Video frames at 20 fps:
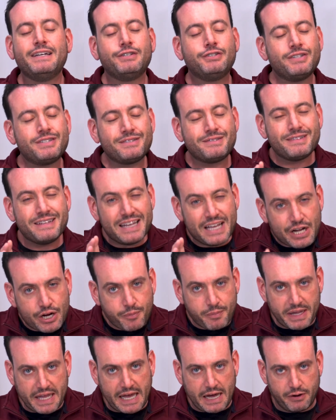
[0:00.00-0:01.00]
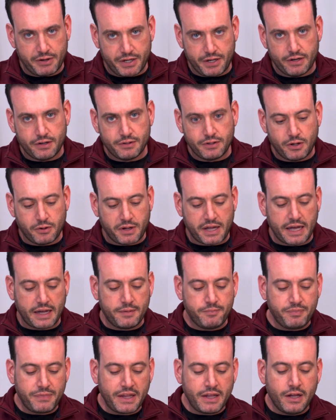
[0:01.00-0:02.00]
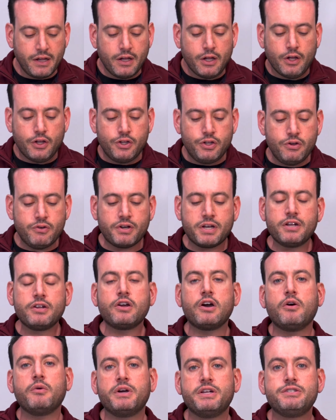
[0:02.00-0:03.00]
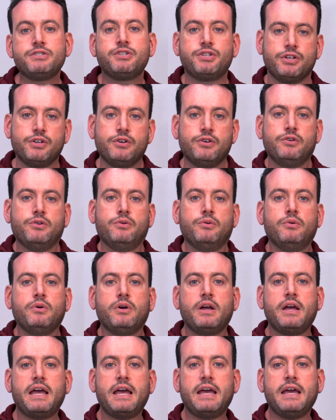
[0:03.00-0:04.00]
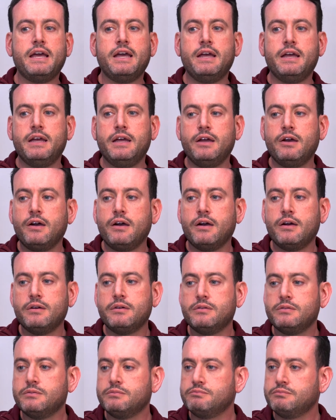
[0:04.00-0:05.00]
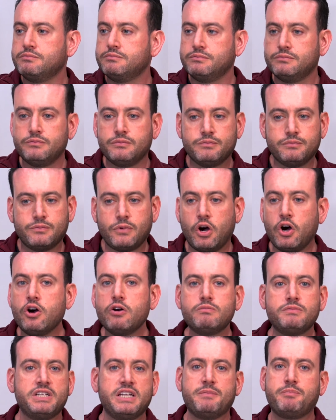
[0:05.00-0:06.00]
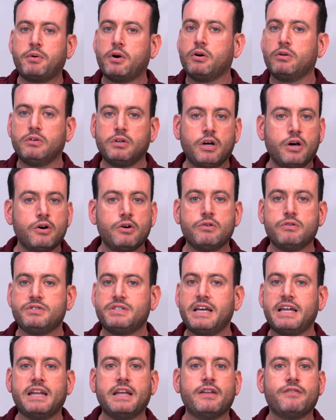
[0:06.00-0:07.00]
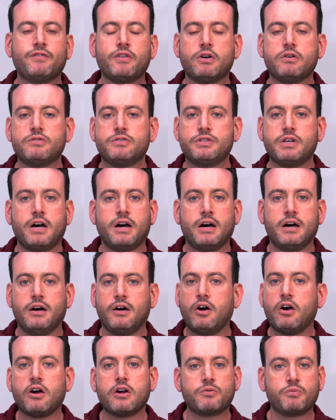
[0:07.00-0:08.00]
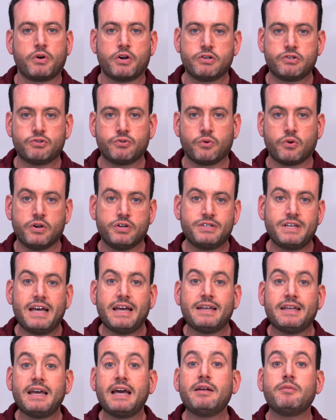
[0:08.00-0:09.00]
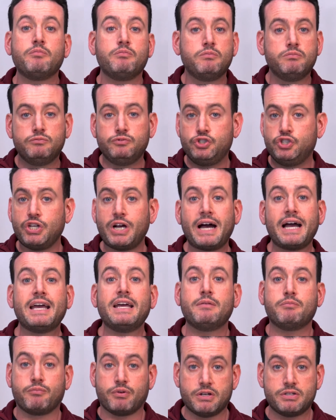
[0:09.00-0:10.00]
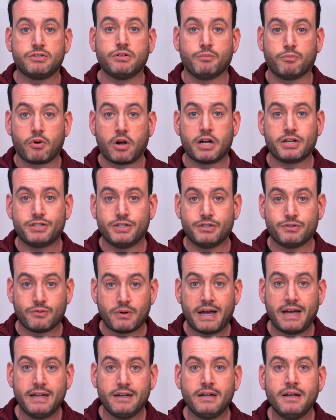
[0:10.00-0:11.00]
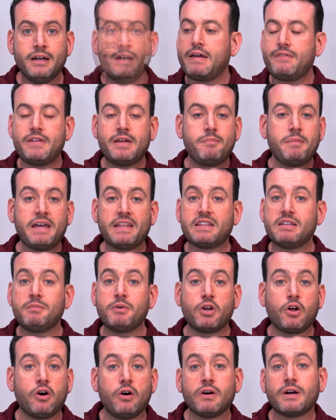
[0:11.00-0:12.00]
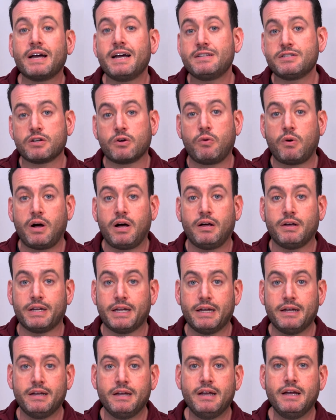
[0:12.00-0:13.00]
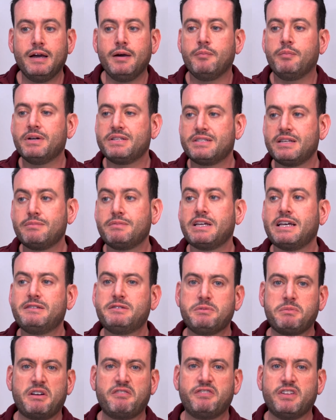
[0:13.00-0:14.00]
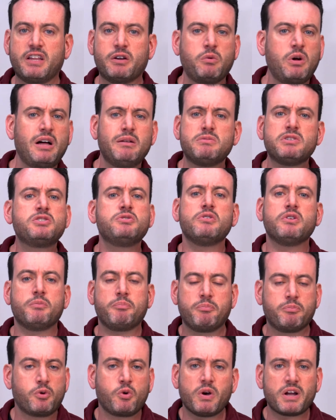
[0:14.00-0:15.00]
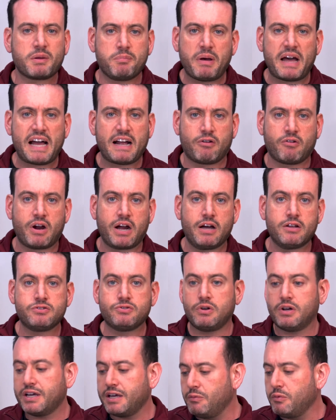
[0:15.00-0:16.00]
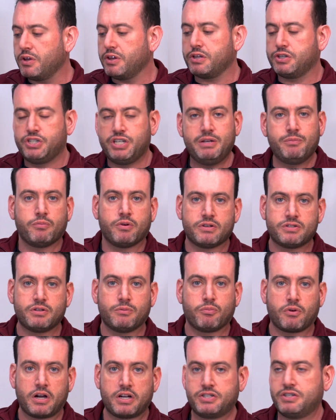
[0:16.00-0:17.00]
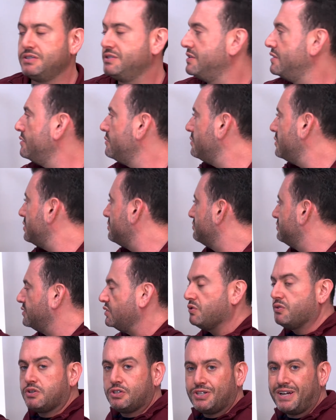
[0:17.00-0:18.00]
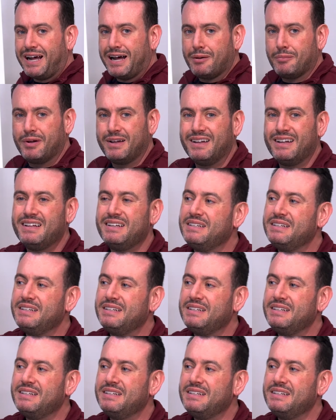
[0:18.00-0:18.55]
Just hear me out here, okay? You can go into a Home Depot, Lowe's, any of those uh, hardware stores and get giant bristle brushes, right? And they make them in all kinds of quality. But sometimes you might feel like, well, I'm just doing a quick background, so I'll get one of the cheap bristle brushes and it will do the job.